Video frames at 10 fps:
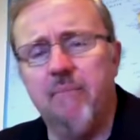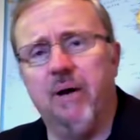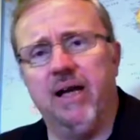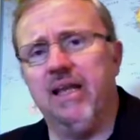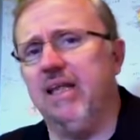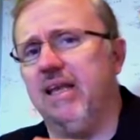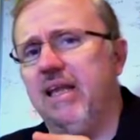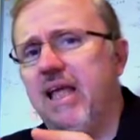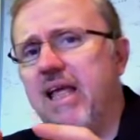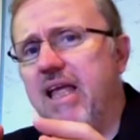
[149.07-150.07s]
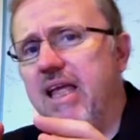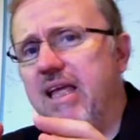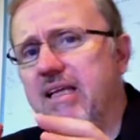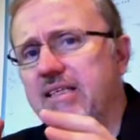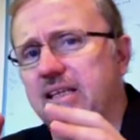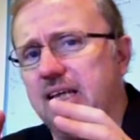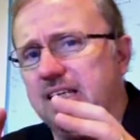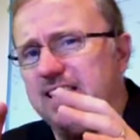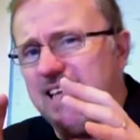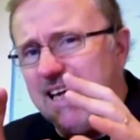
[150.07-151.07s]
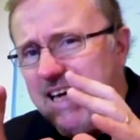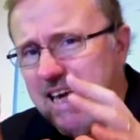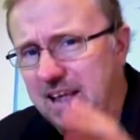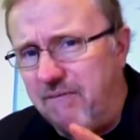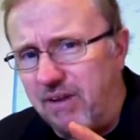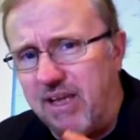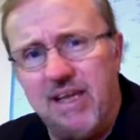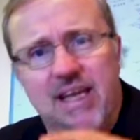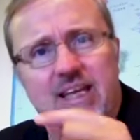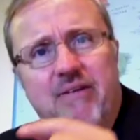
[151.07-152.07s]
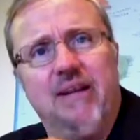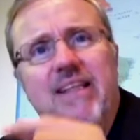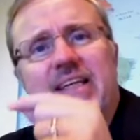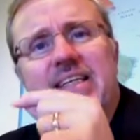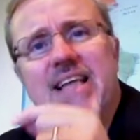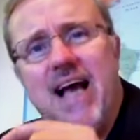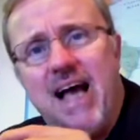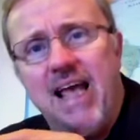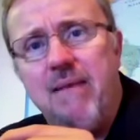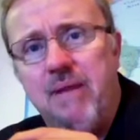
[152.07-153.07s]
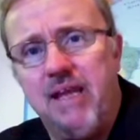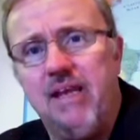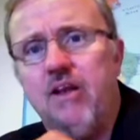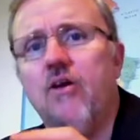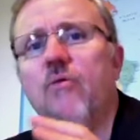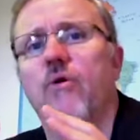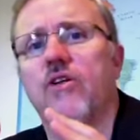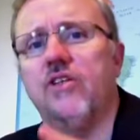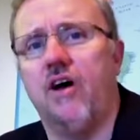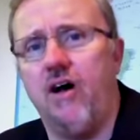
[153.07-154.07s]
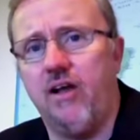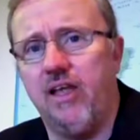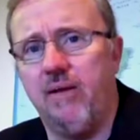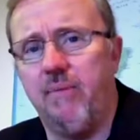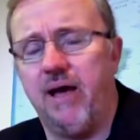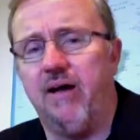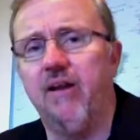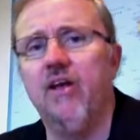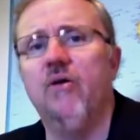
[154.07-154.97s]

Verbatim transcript: but it is significant during the timing we're talking about